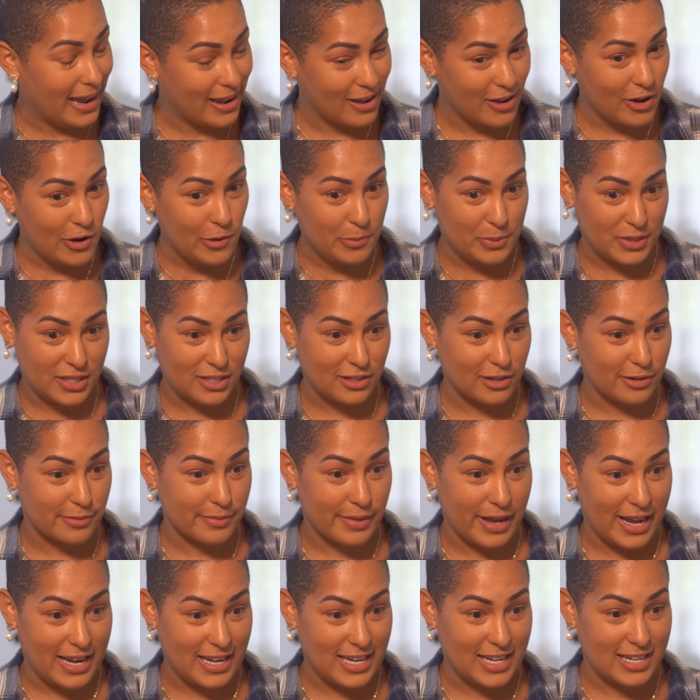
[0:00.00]
I hope it's
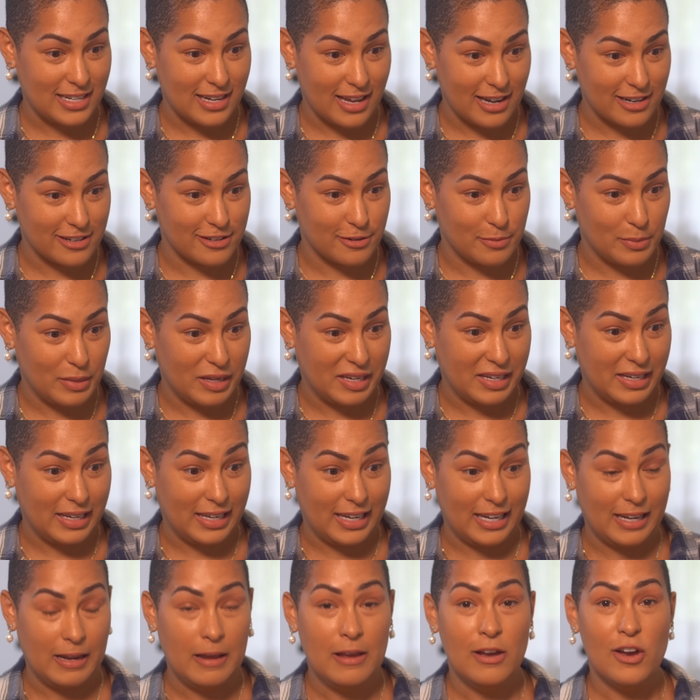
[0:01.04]
Hermione and not
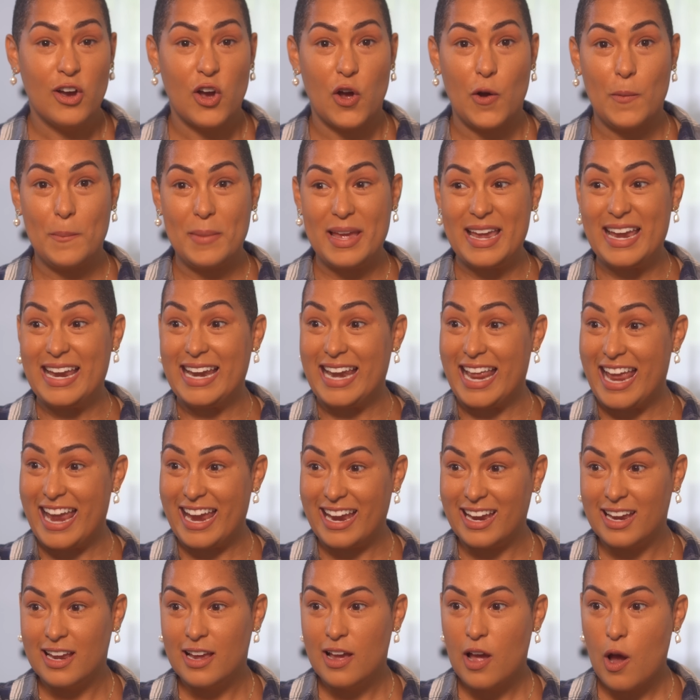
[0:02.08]
Hermione.
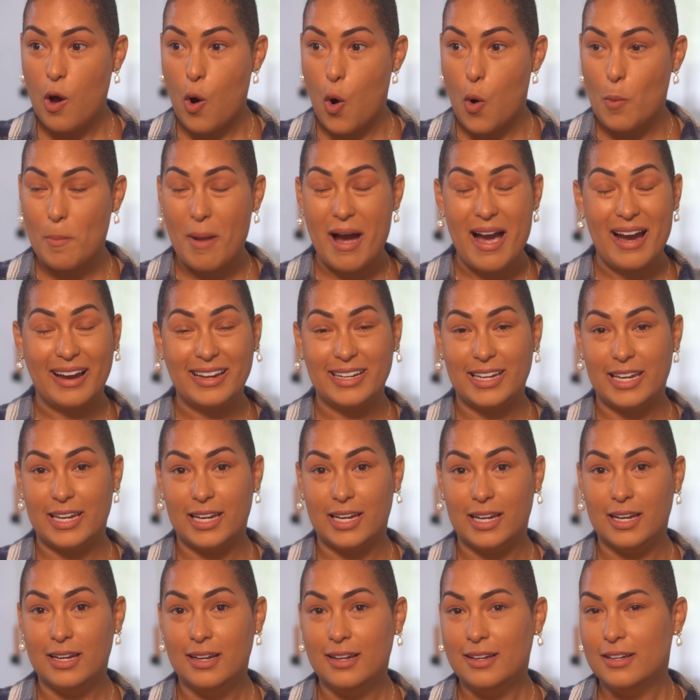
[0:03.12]
Hermione,
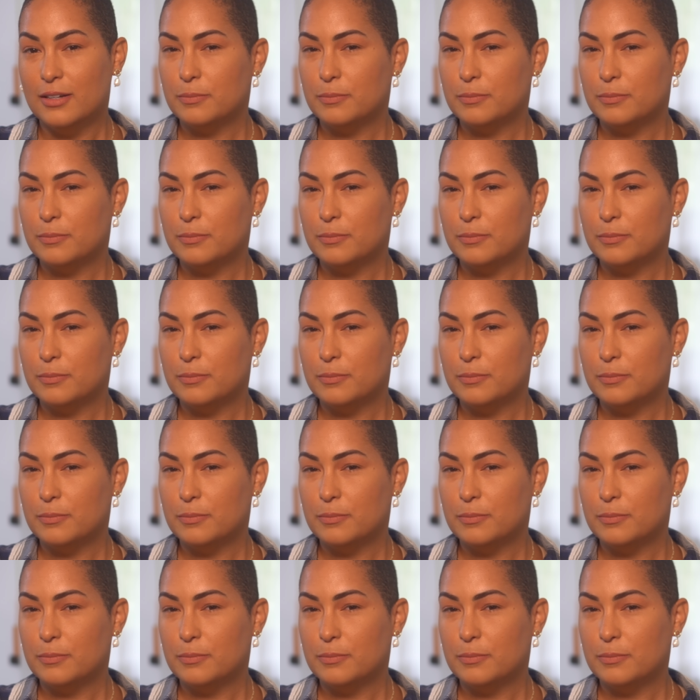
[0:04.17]
Hermione.